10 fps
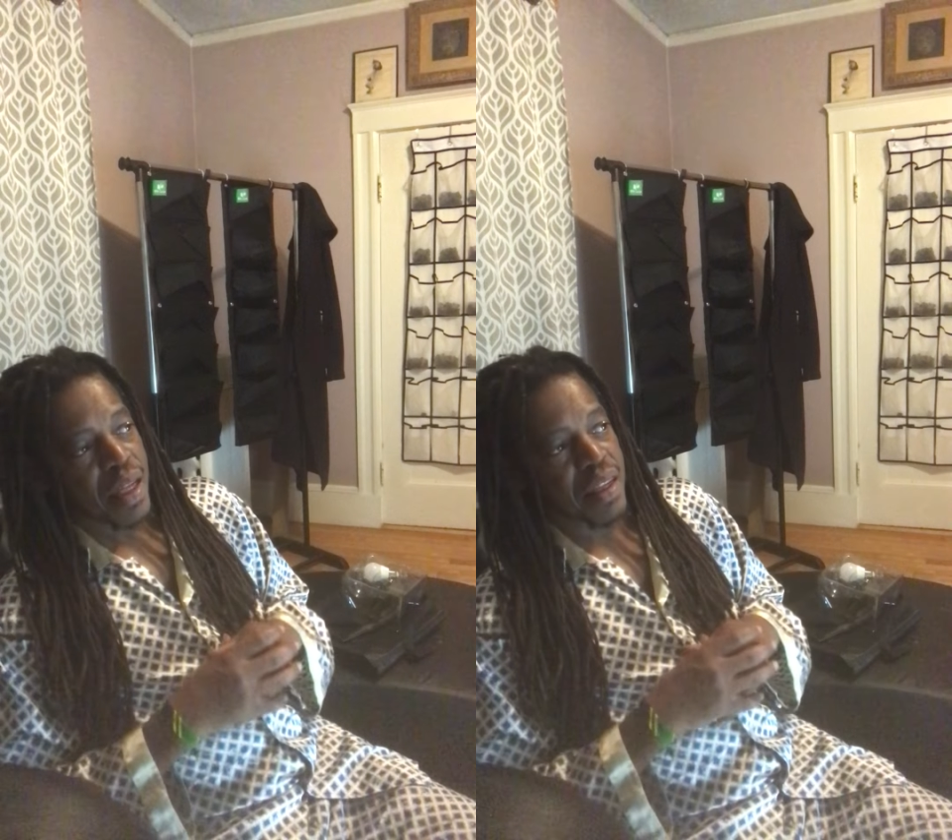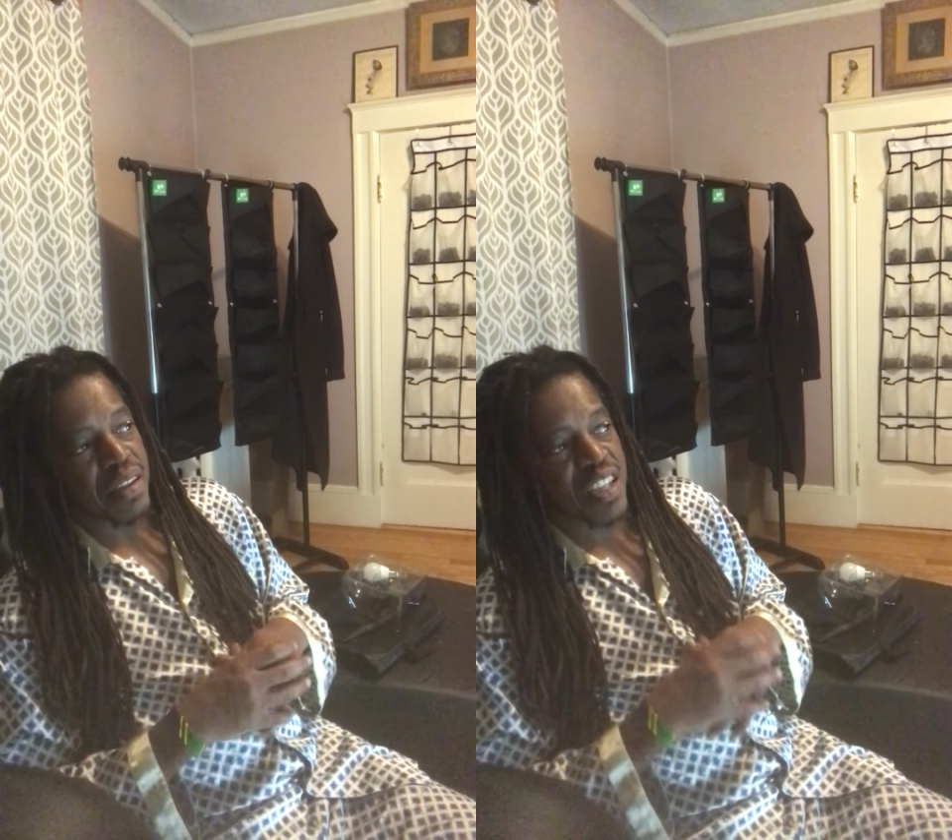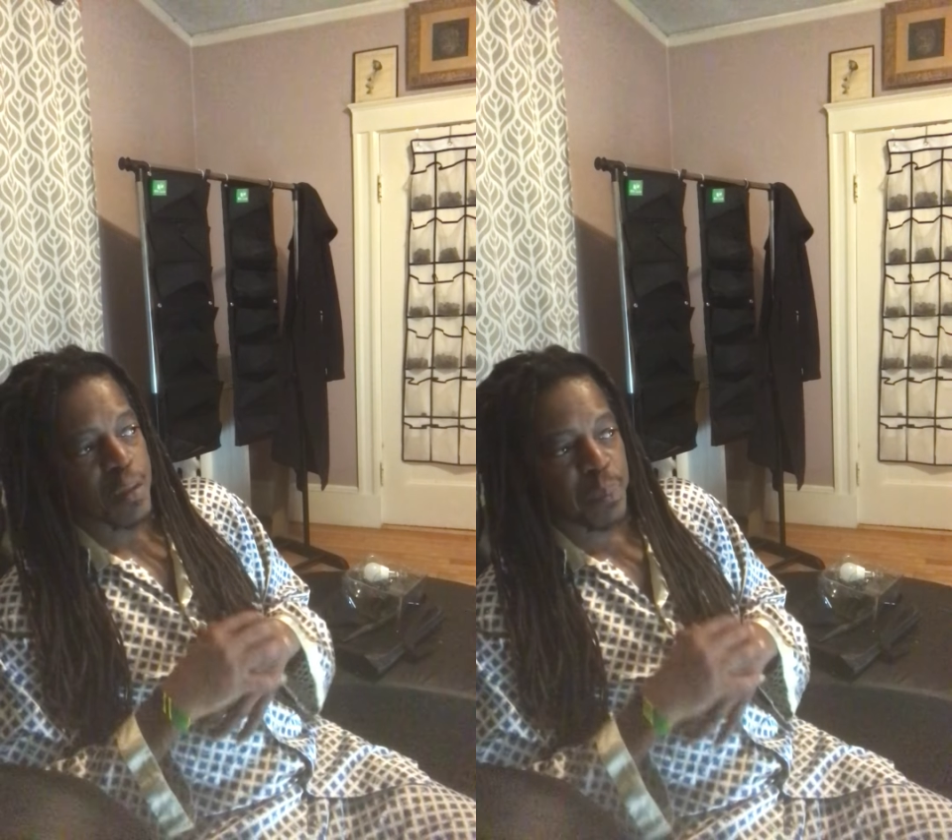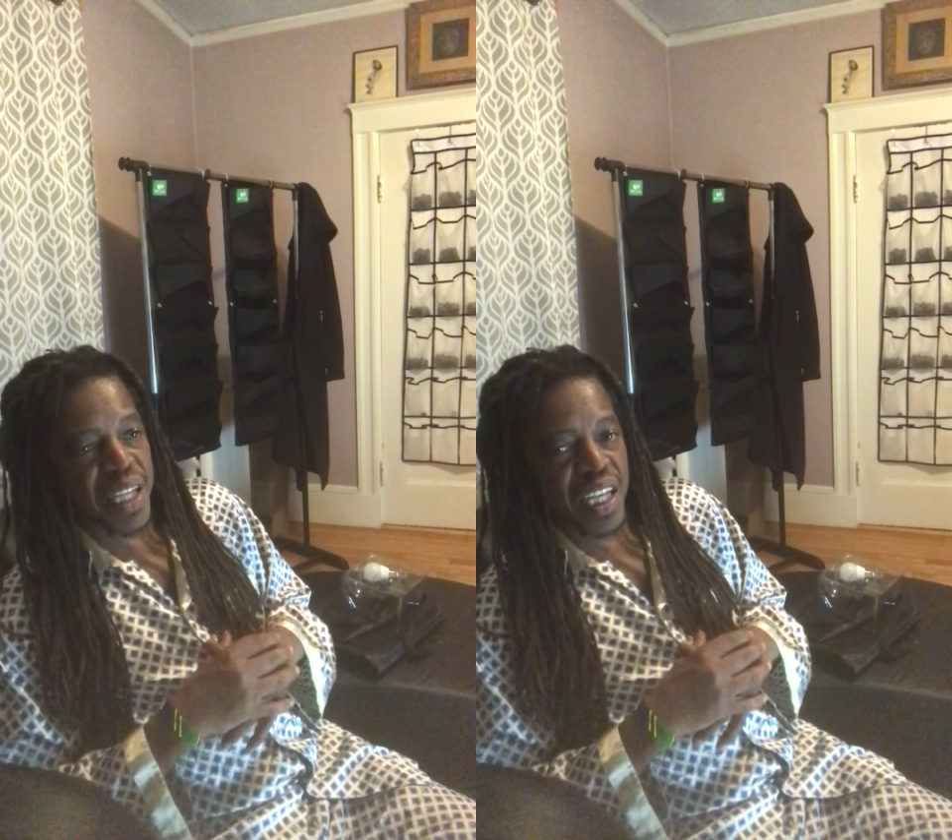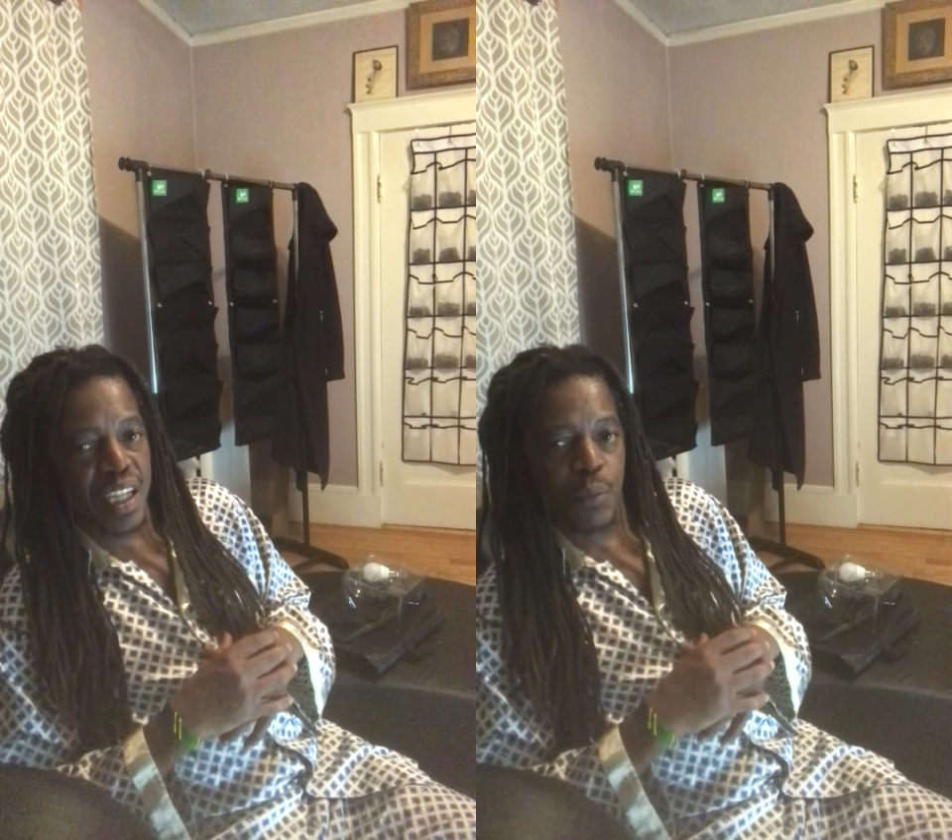the
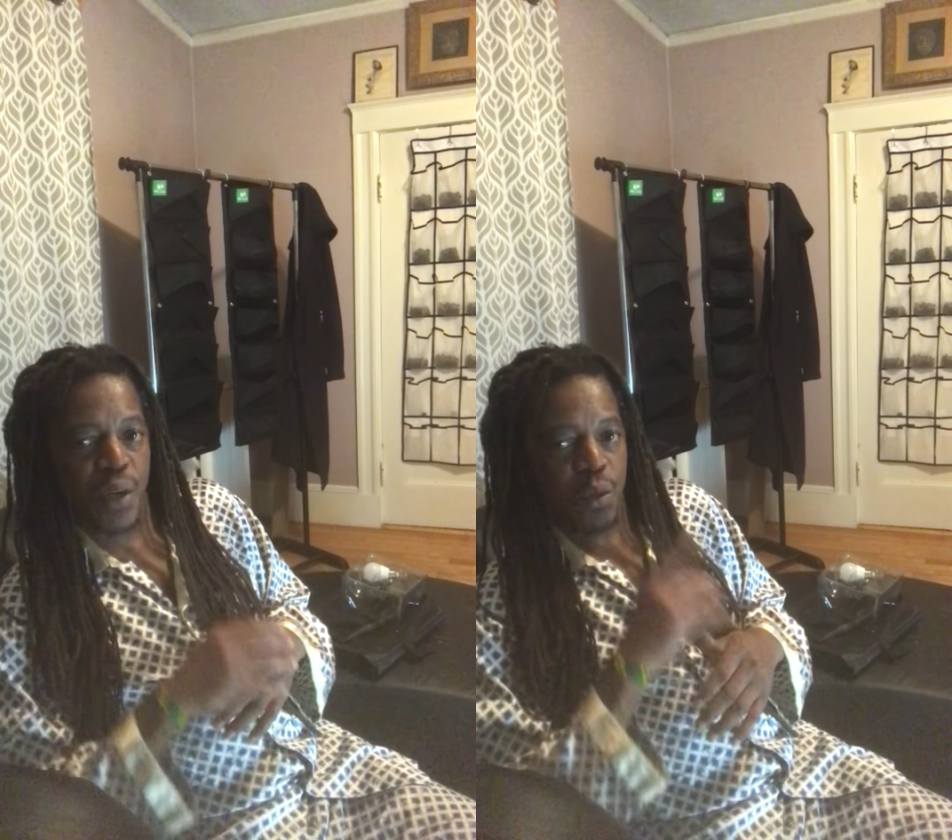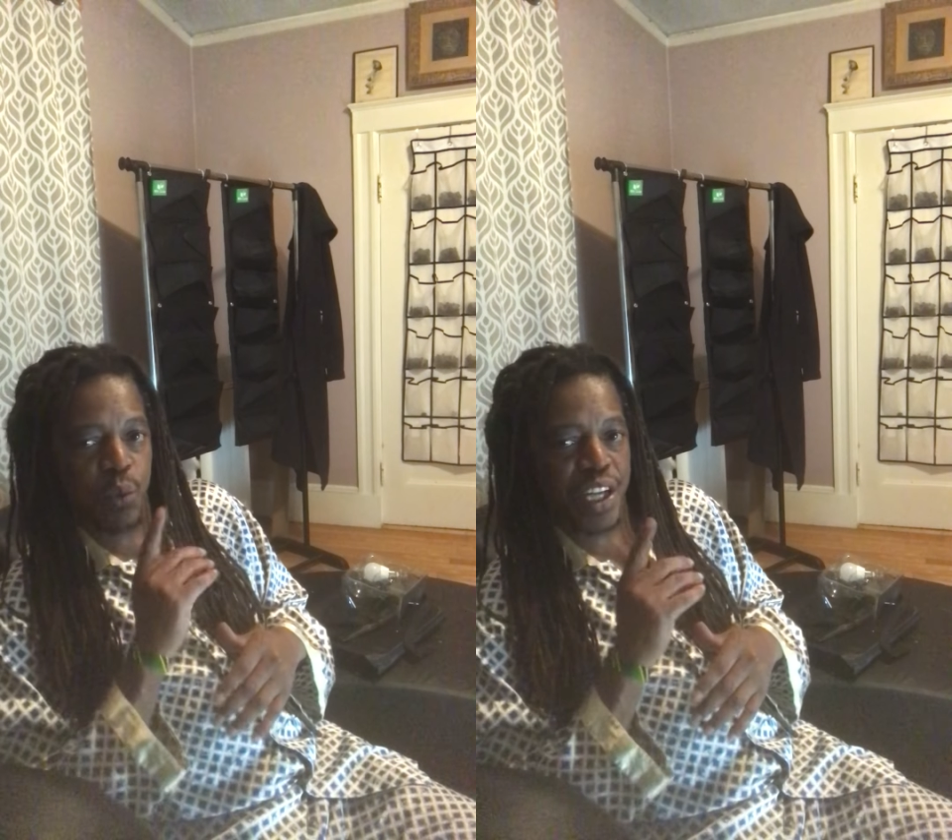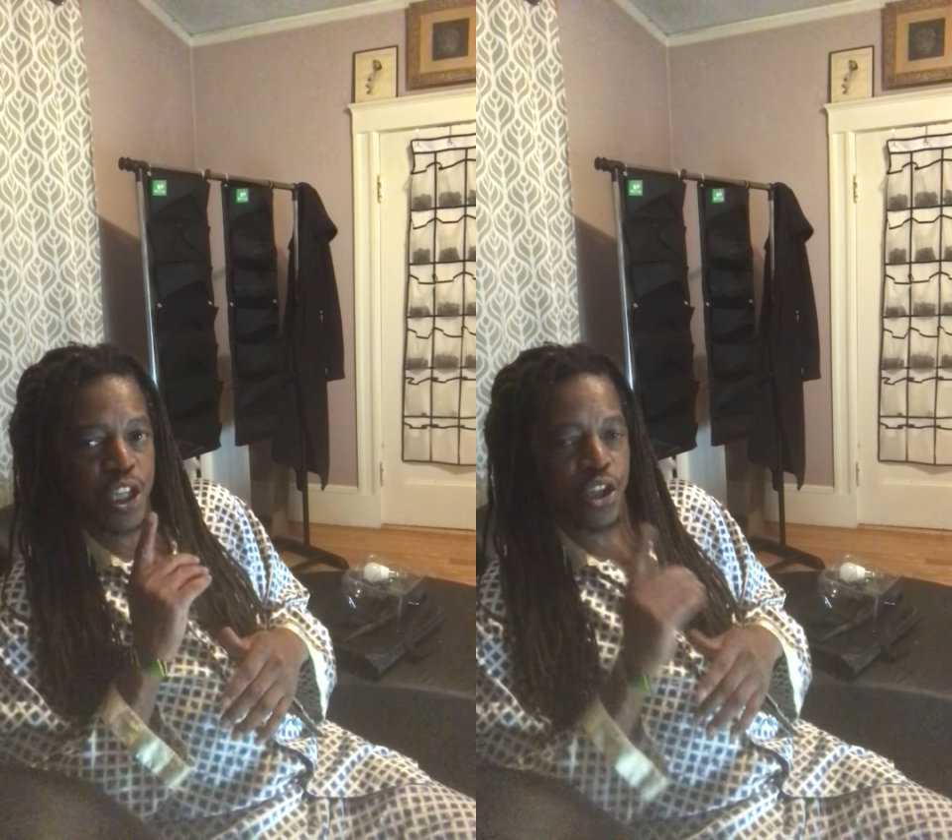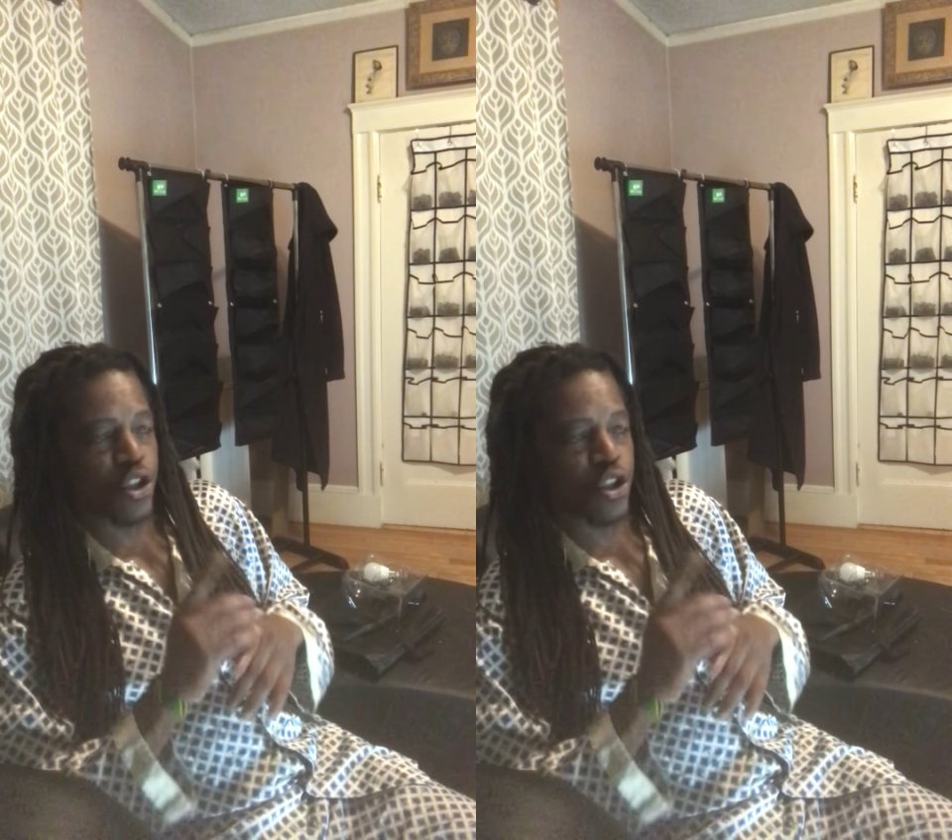speed with which